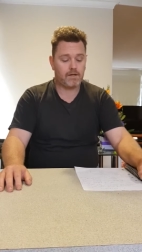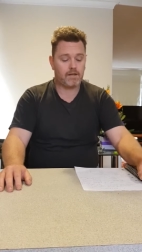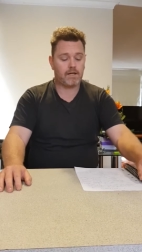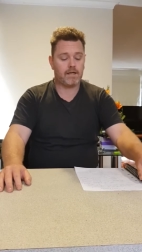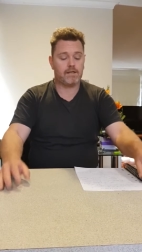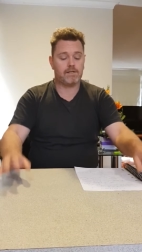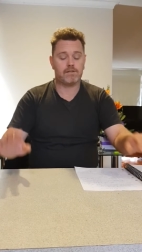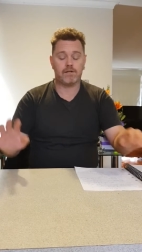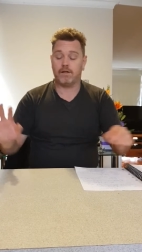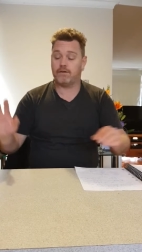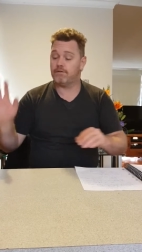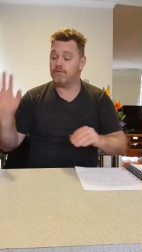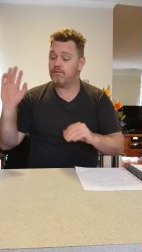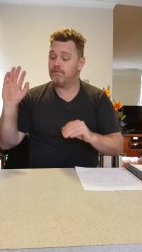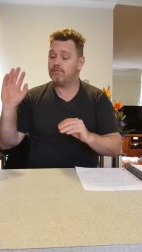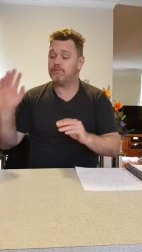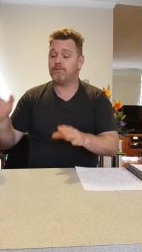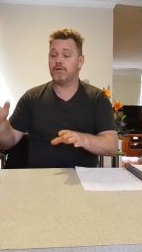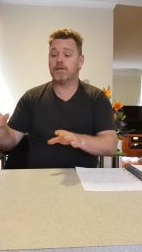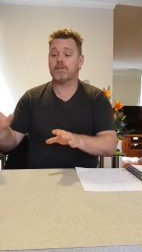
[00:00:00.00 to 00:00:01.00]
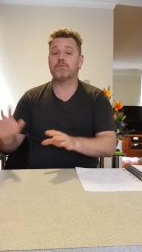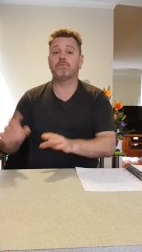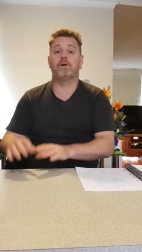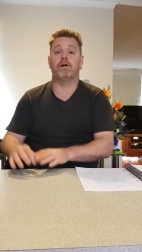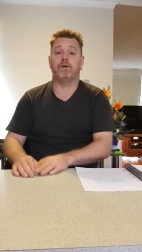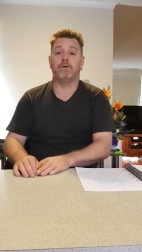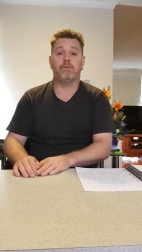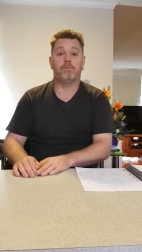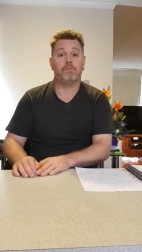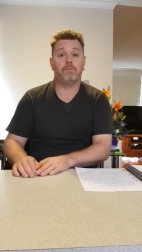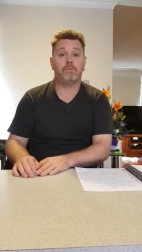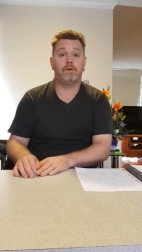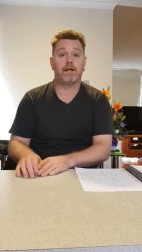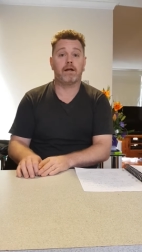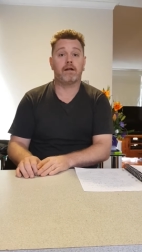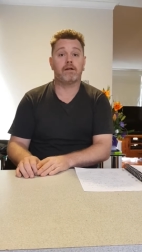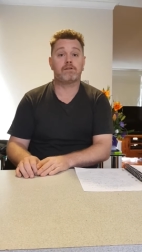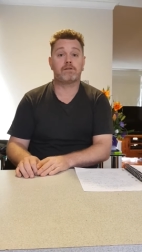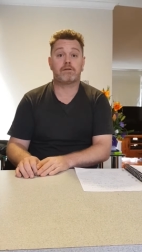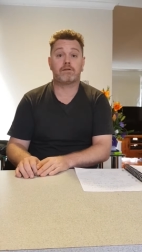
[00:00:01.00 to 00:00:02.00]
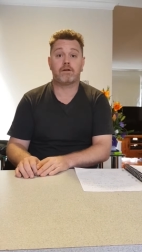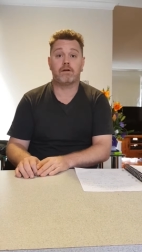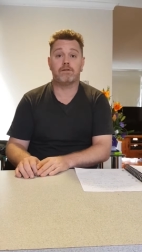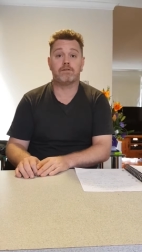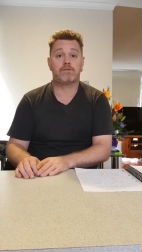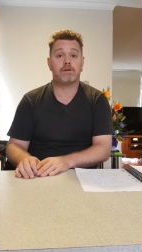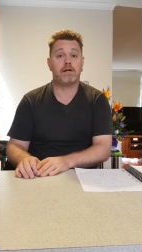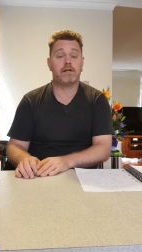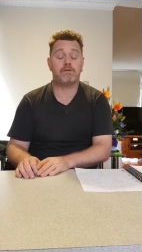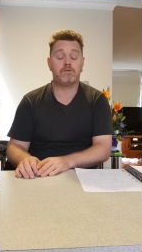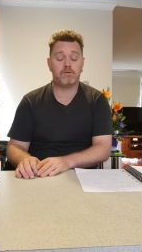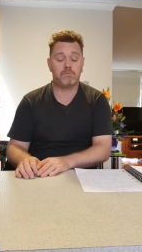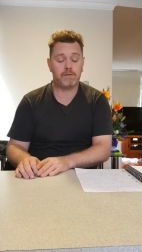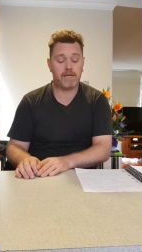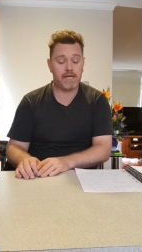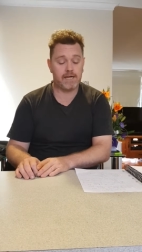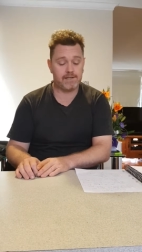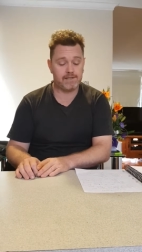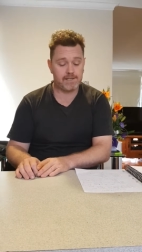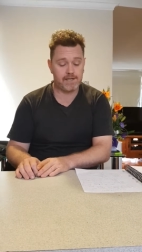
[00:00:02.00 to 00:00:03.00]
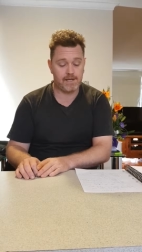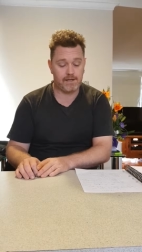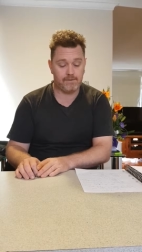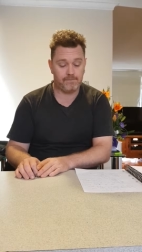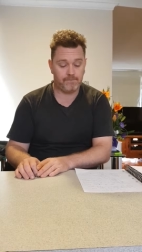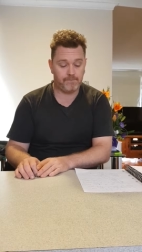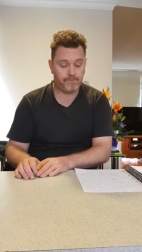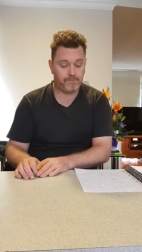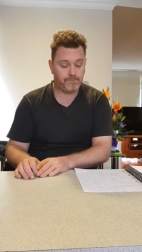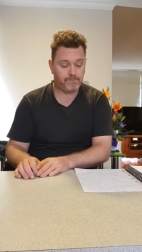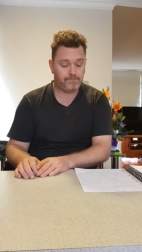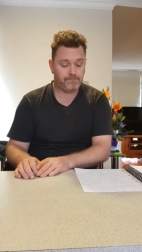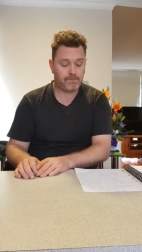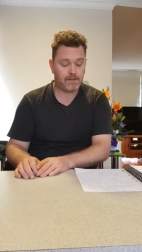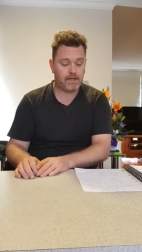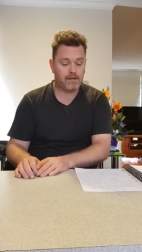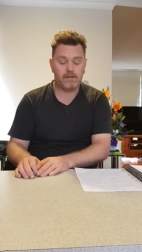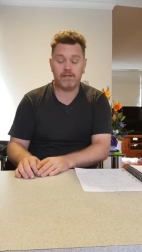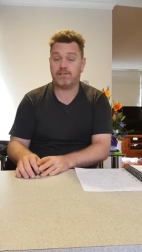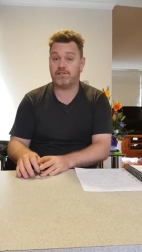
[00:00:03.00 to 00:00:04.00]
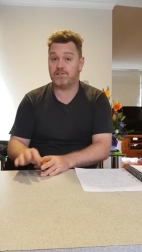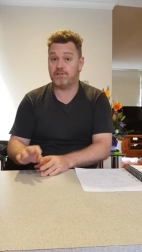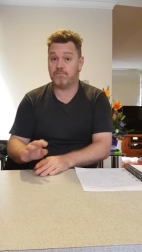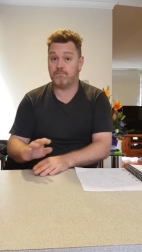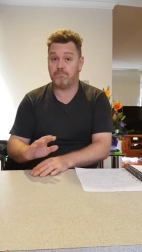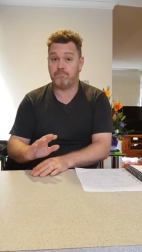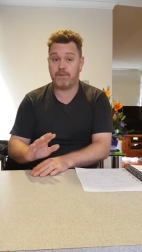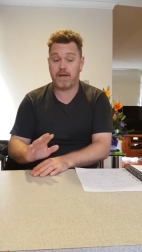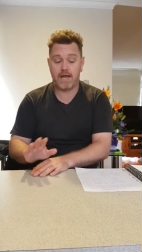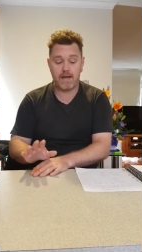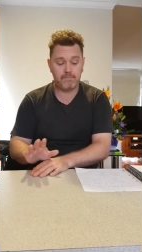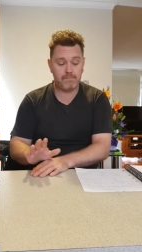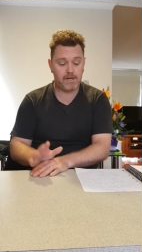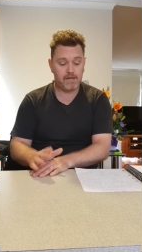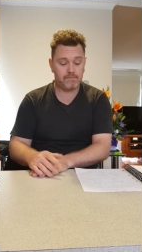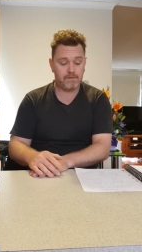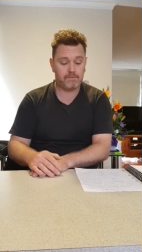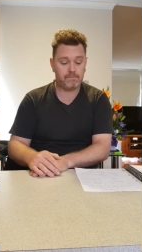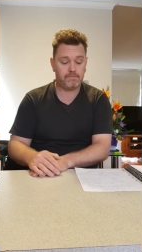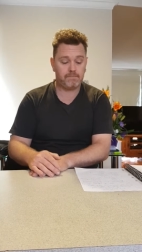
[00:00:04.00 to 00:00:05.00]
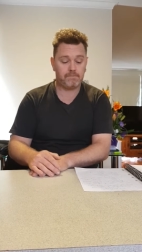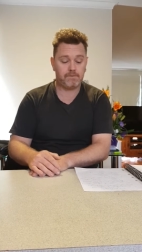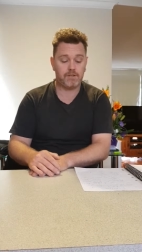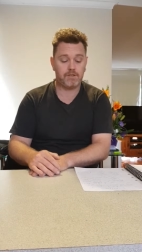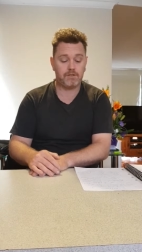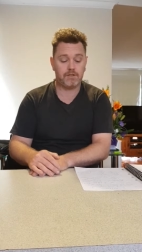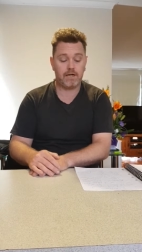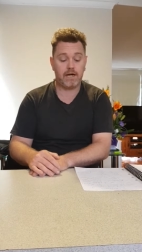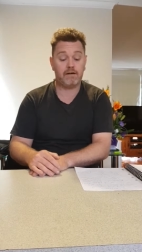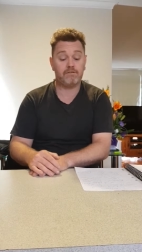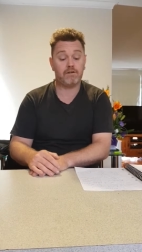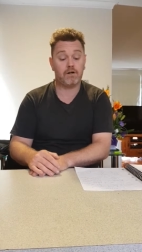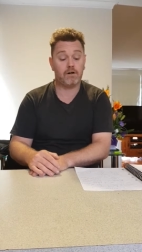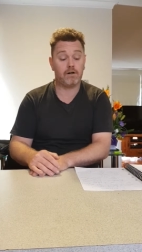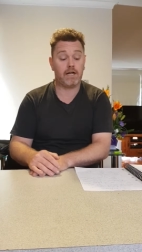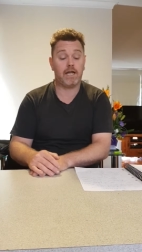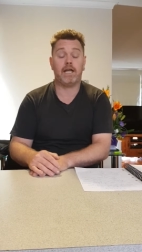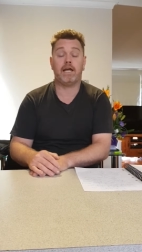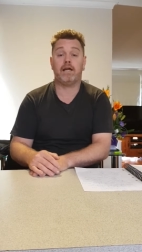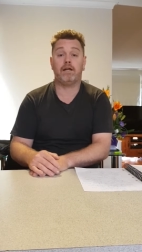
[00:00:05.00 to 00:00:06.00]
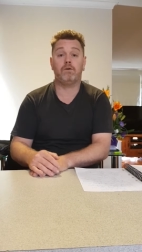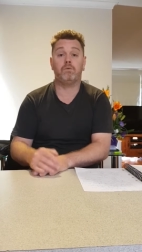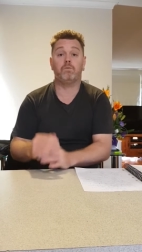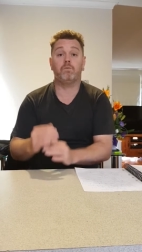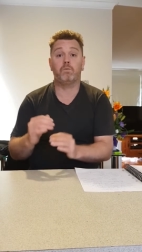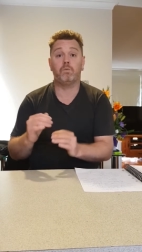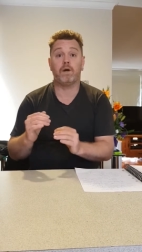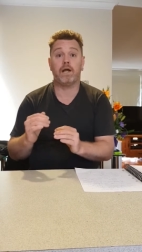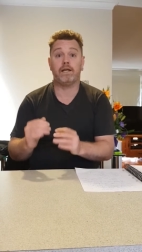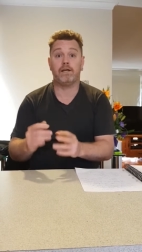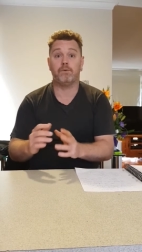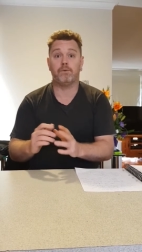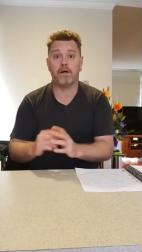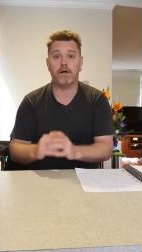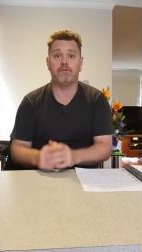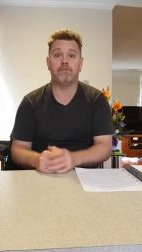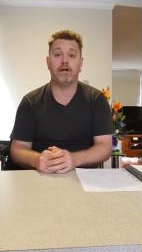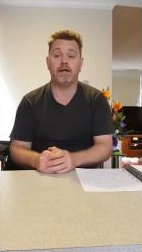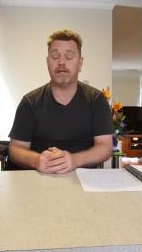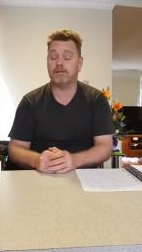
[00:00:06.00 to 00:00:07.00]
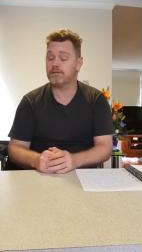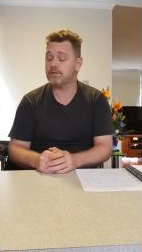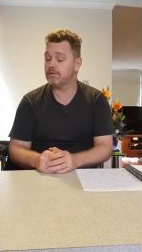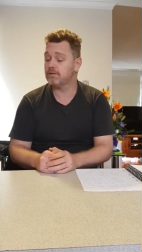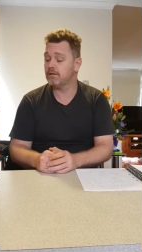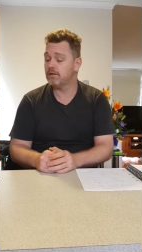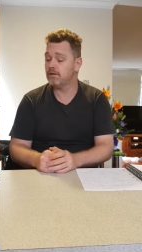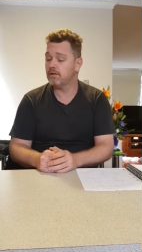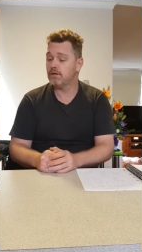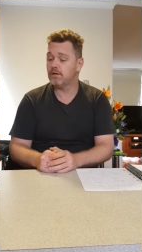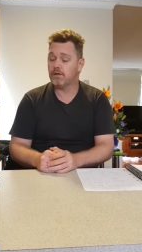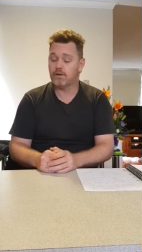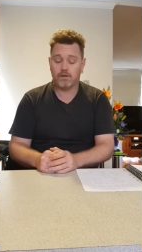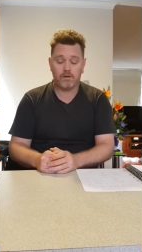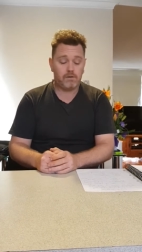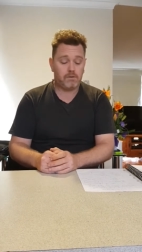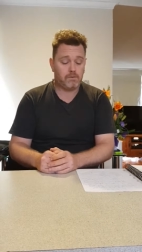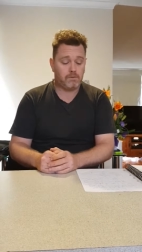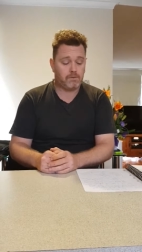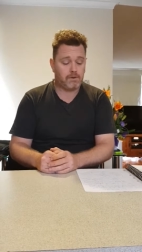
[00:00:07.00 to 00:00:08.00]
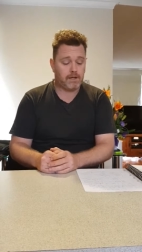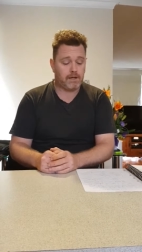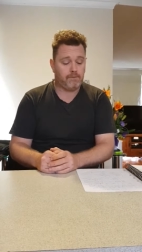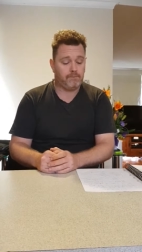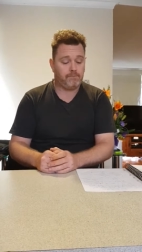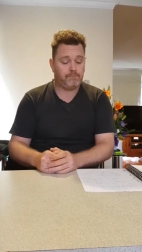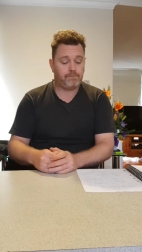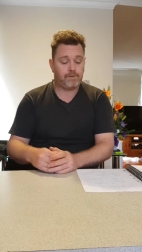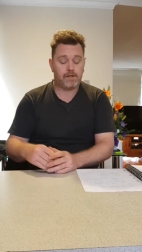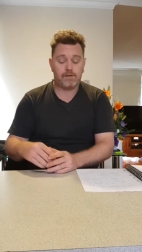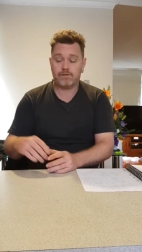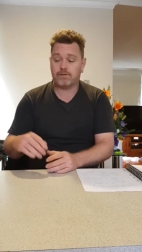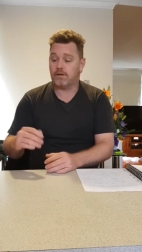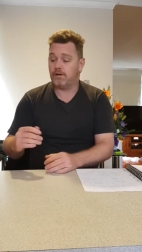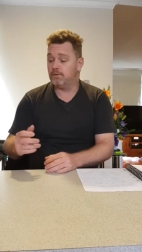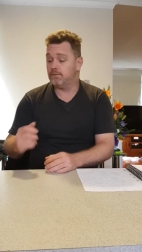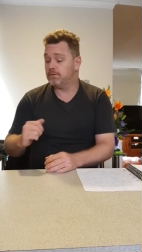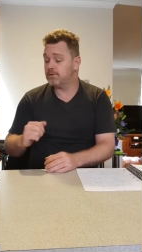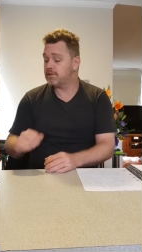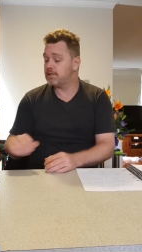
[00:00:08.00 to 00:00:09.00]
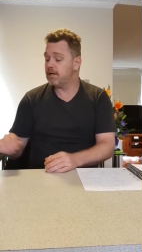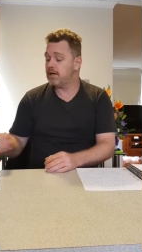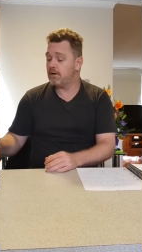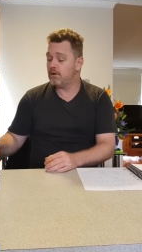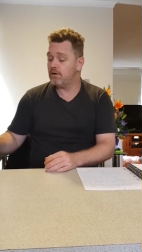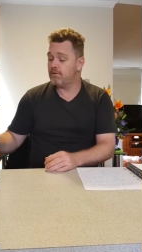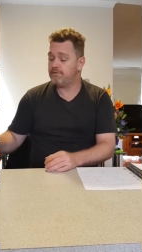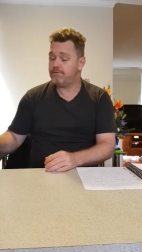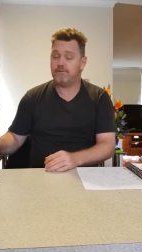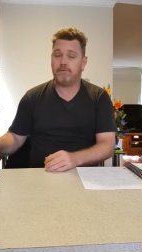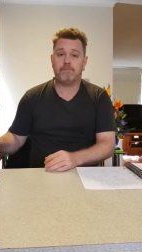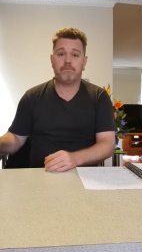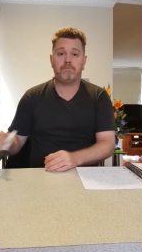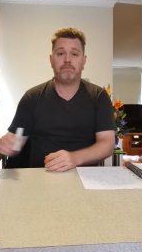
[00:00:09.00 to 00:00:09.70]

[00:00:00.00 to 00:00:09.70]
Okay, so first one, we're going to go straight into a beginner's kit. This is the bare minimum you should have on hand when you own rats. Okay, so we'll start off,